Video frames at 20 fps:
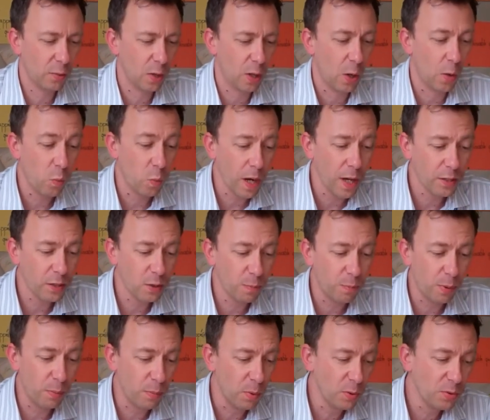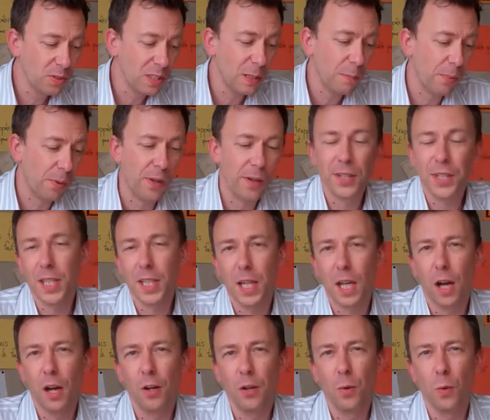a way to promote deep learning and
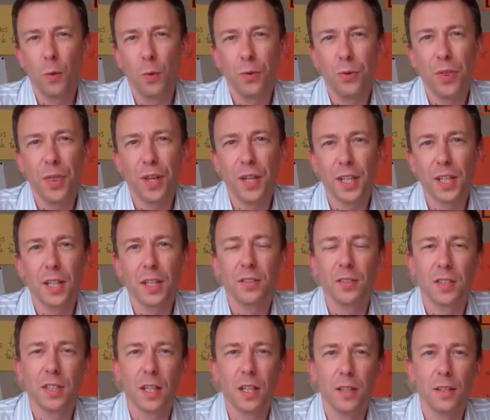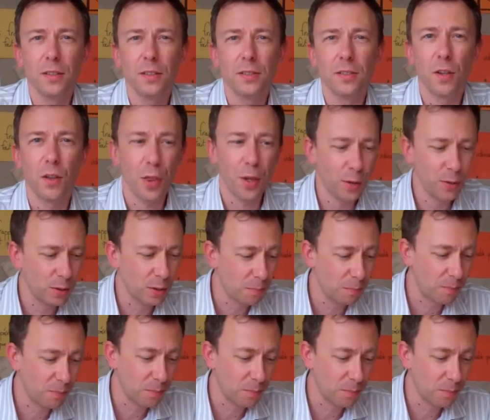higher order thinking skills through the